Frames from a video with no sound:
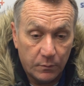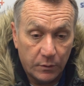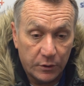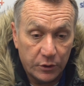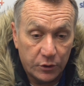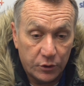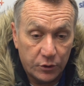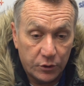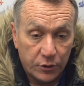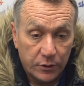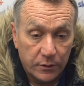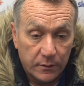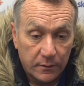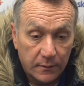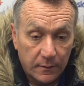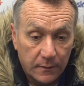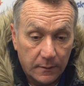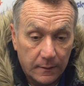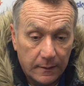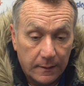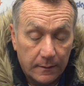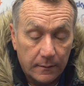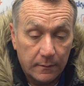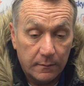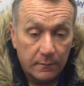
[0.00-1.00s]
Which,
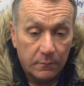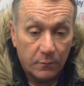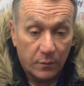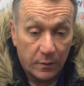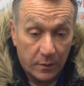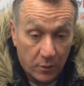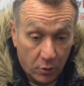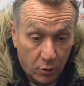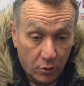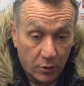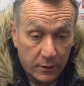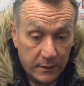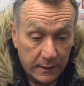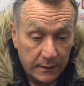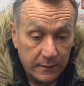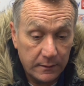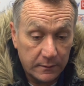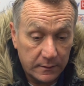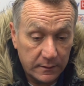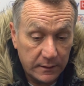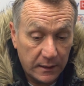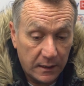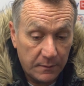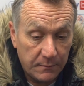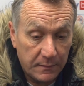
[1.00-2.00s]
all
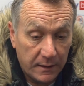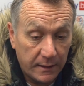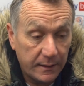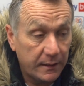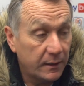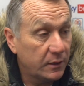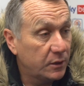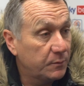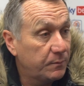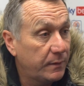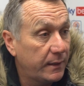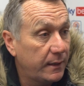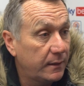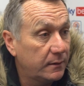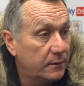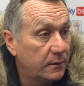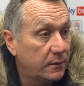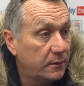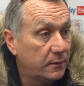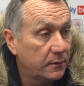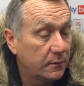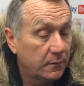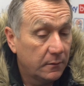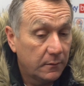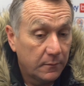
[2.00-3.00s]
credit to him, I
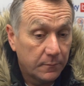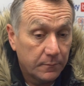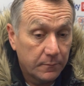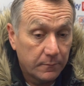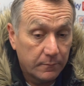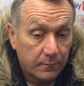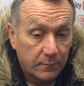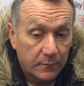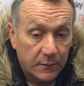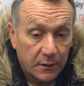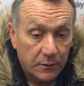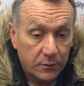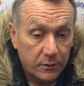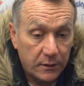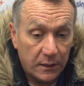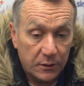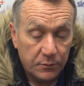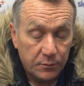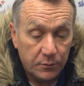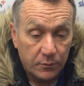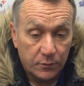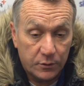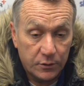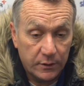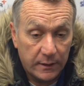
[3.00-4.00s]
expected. So
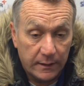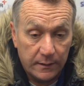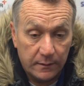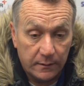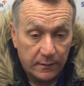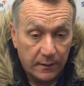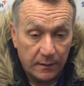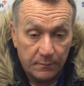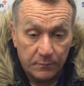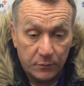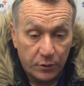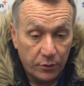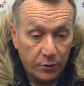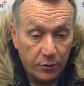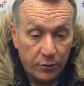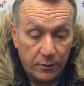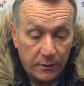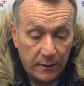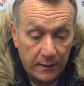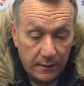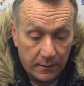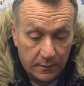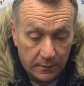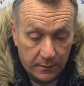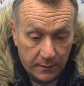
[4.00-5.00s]
that's what we'll try and keep
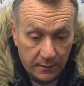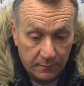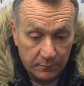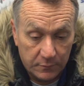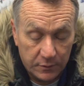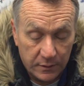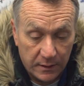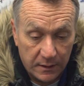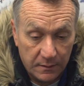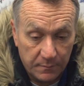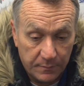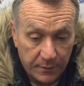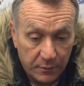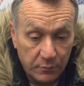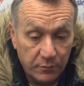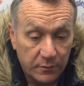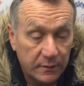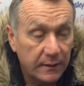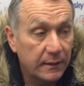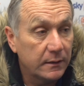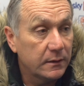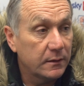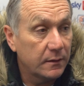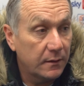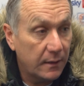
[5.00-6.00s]
doing here, to keep trying to build
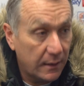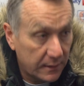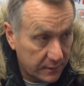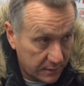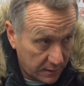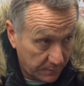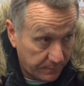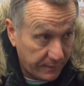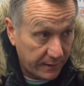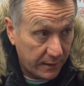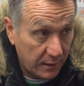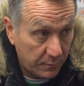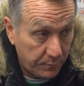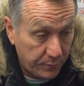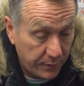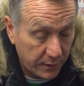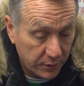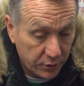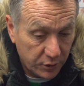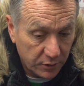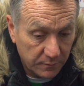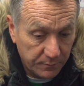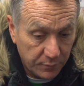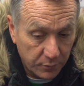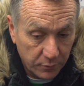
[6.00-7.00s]
things. That's the bigger picture.